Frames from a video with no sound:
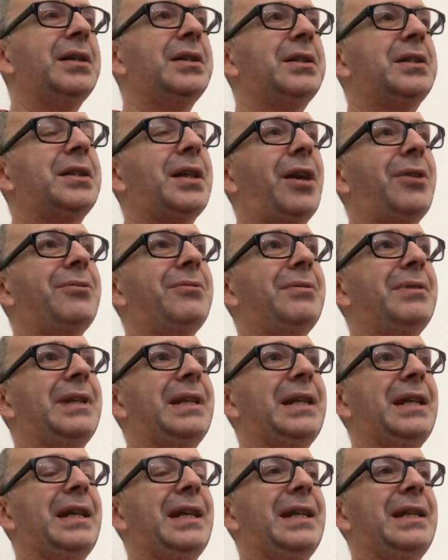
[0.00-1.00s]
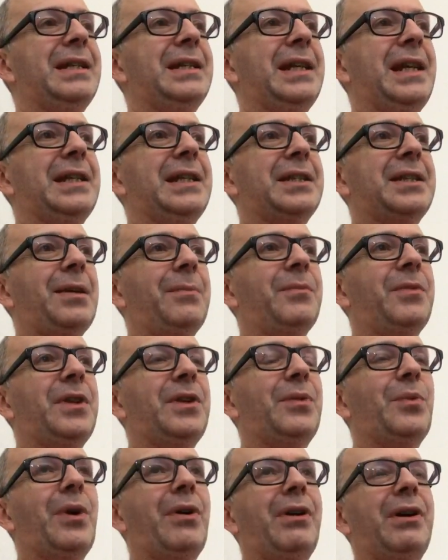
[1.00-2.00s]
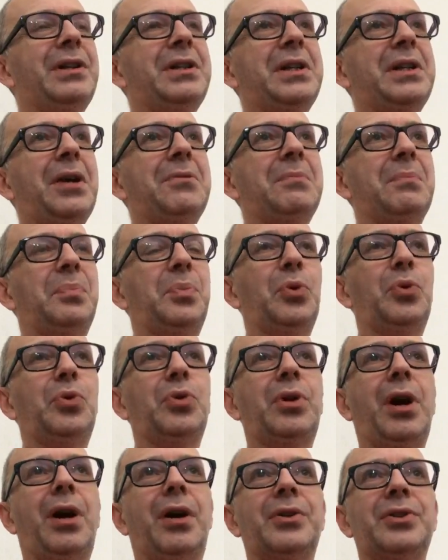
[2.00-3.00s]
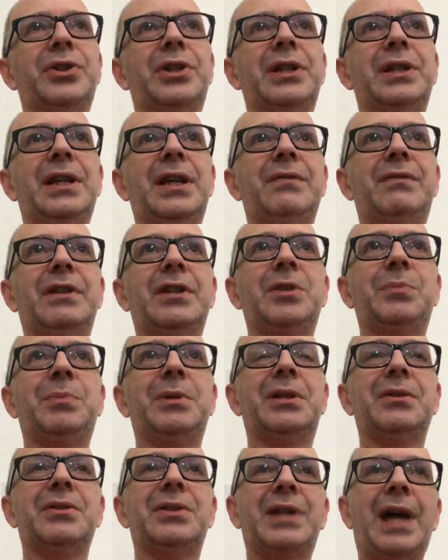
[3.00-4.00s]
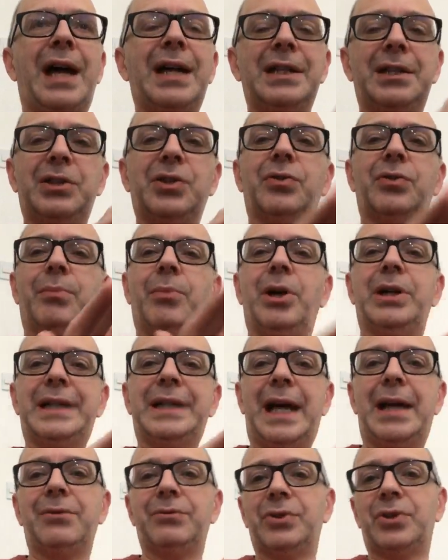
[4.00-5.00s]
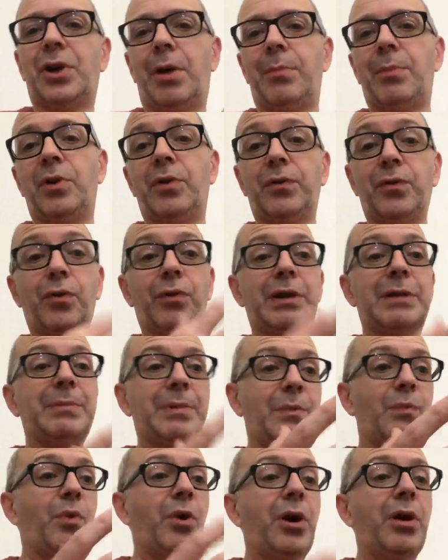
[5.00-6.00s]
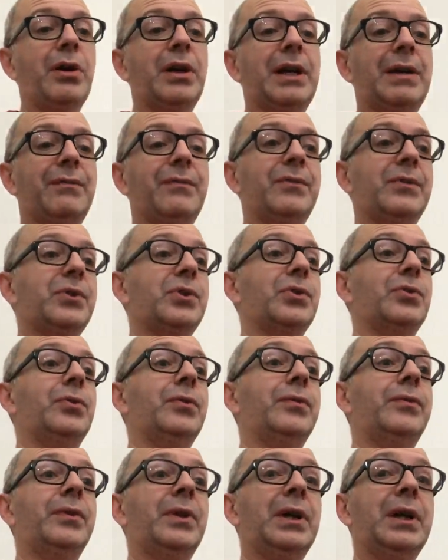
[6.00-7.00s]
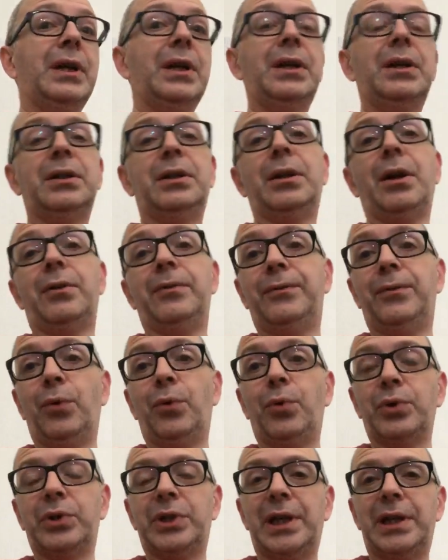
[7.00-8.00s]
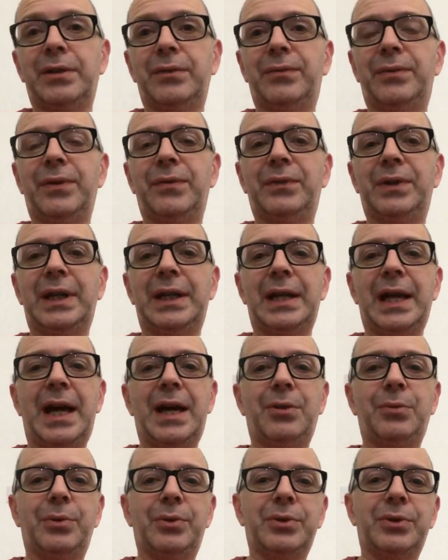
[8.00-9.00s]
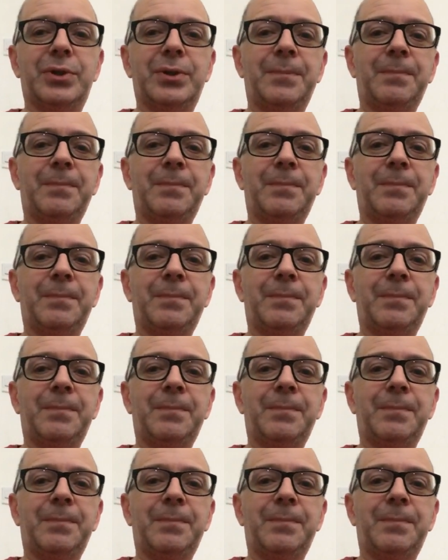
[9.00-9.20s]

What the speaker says: So it's something where I don't broadcast in the evenings because that is sort of my downtime, and I've already been working for sort of, 14, 15 hours.